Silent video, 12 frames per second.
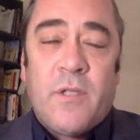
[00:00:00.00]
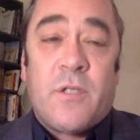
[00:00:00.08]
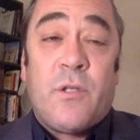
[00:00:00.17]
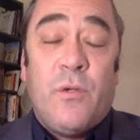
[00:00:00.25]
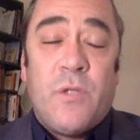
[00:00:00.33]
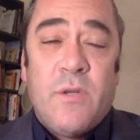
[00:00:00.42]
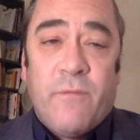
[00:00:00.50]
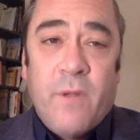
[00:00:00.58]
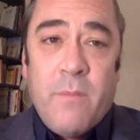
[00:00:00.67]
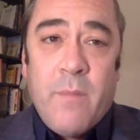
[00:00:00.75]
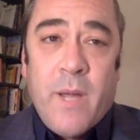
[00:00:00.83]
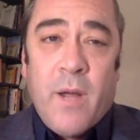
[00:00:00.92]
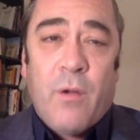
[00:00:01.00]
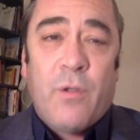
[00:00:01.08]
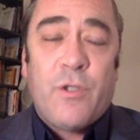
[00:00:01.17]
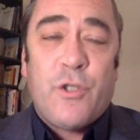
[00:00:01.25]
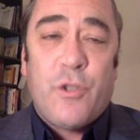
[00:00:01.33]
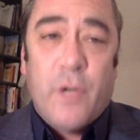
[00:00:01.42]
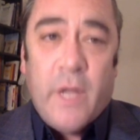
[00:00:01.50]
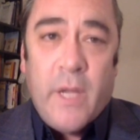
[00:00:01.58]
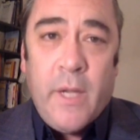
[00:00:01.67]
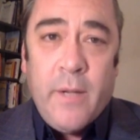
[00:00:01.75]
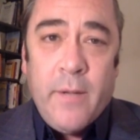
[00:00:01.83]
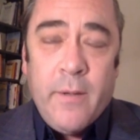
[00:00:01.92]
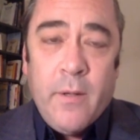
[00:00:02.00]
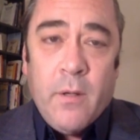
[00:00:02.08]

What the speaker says: exclusively male, Sunni.